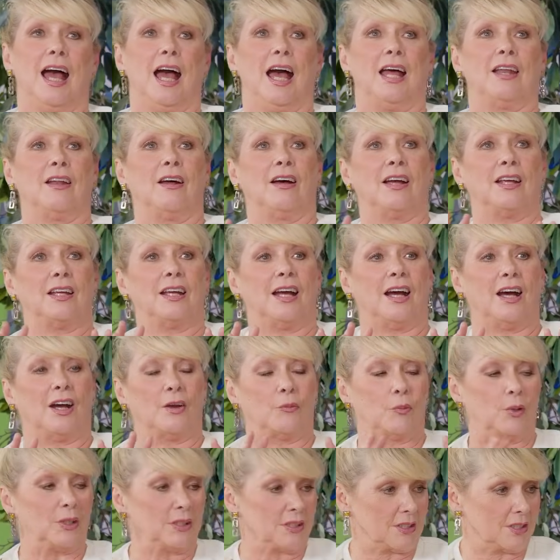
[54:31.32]
and I I
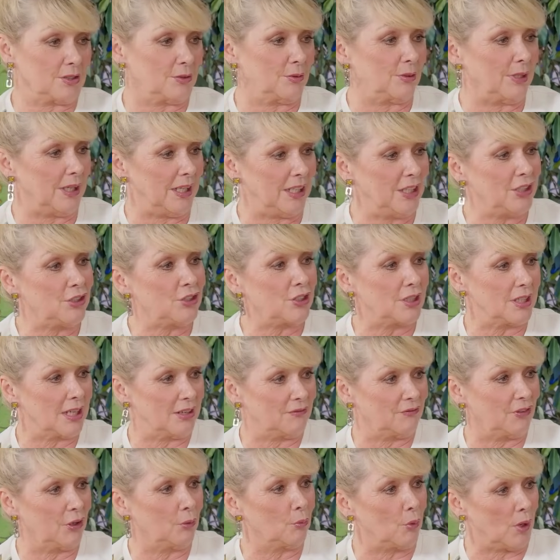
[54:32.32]
went to each and
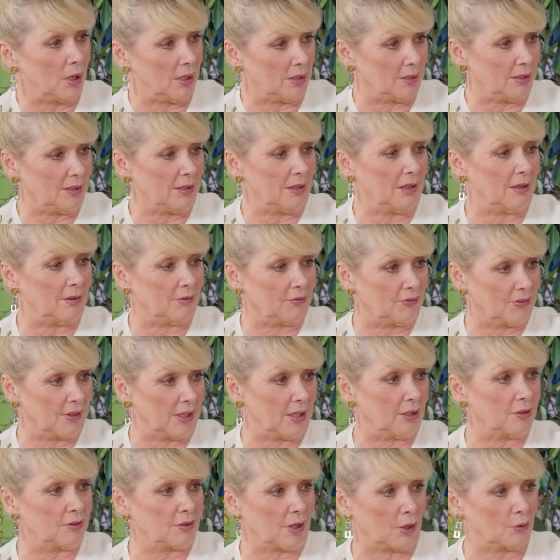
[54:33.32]
every one of
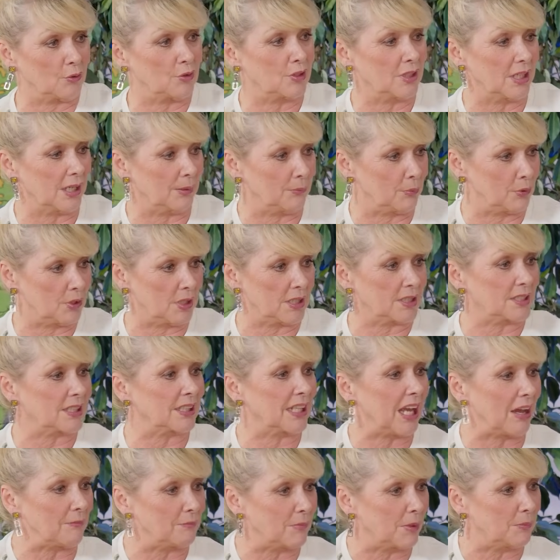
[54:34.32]
the, those celebrities
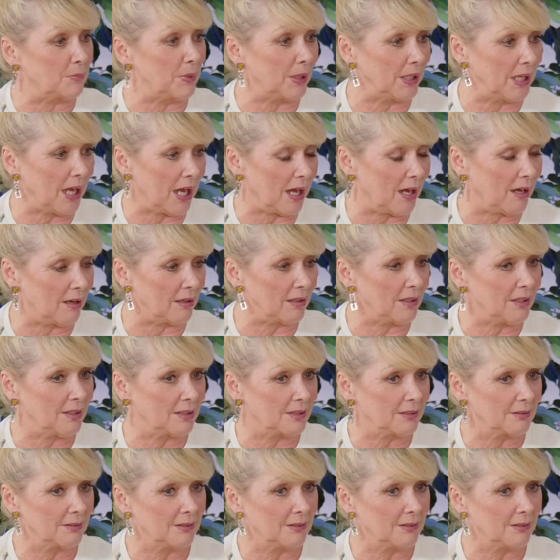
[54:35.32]
and gave him a big hug,